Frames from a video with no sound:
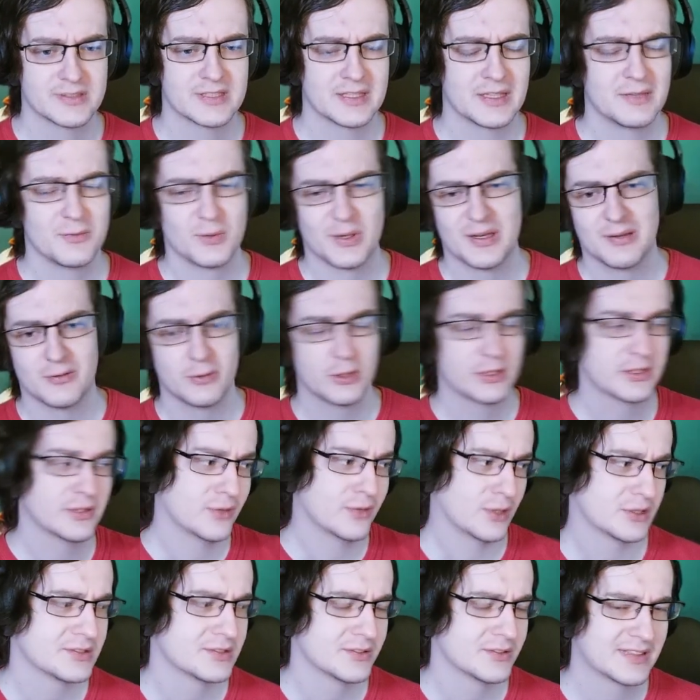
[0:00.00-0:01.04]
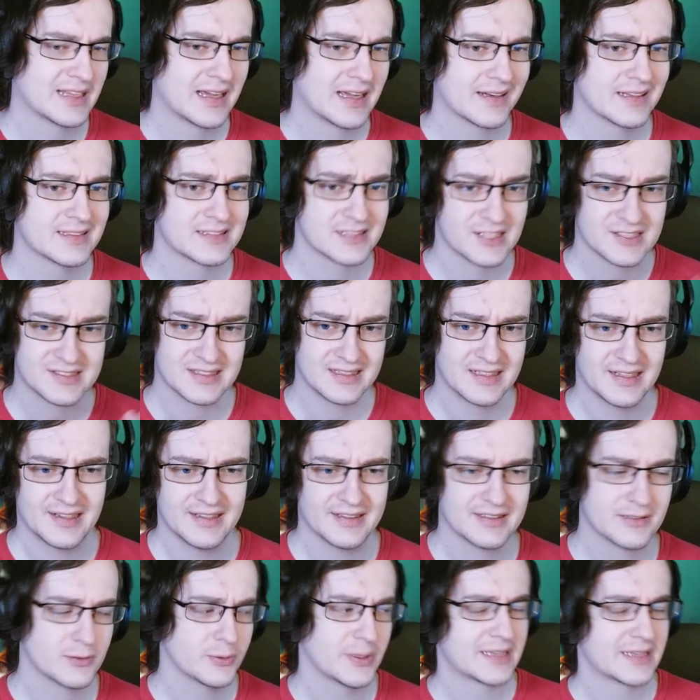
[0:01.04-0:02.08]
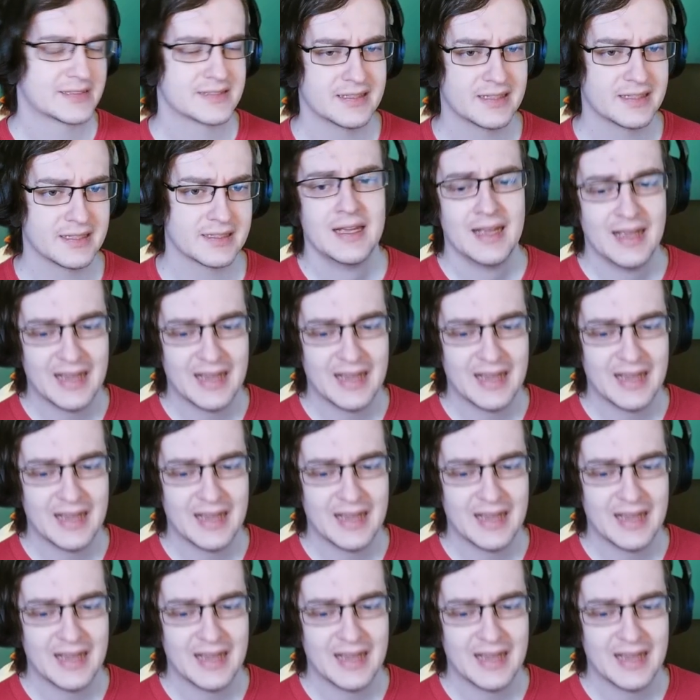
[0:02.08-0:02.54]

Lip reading: If you have a lot of hots on targets, just click it to extend it.